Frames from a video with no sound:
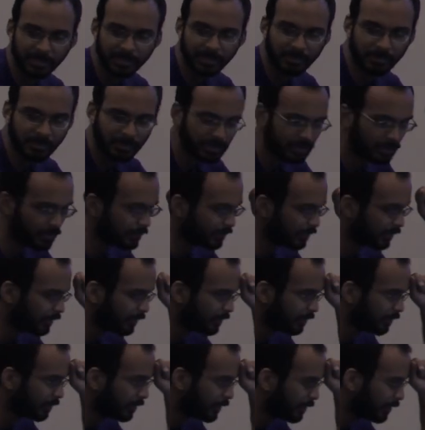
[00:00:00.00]
Oh, right. It was only
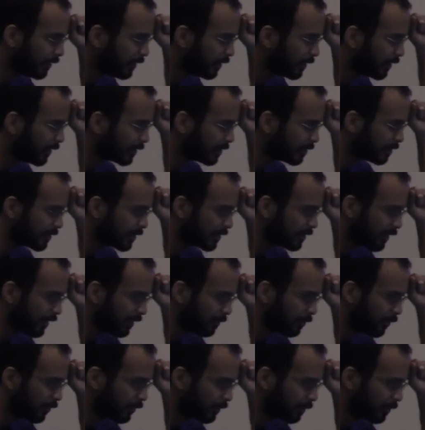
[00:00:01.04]
three because it was
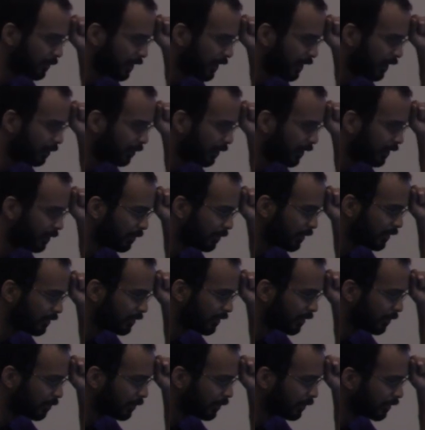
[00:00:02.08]
like multiplying by a weird
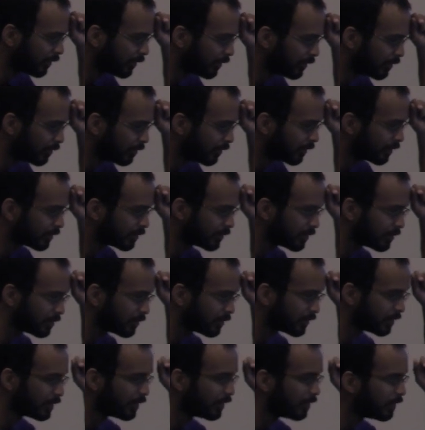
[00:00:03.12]
number and doing all sorts of
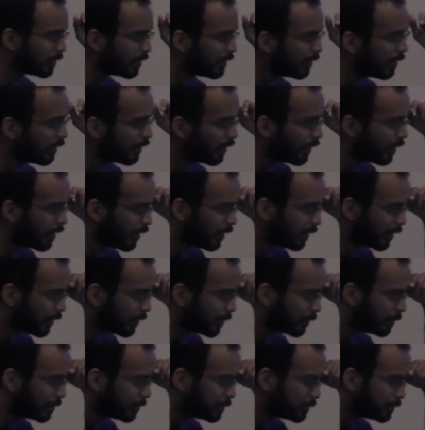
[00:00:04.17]
weird stuff. Um,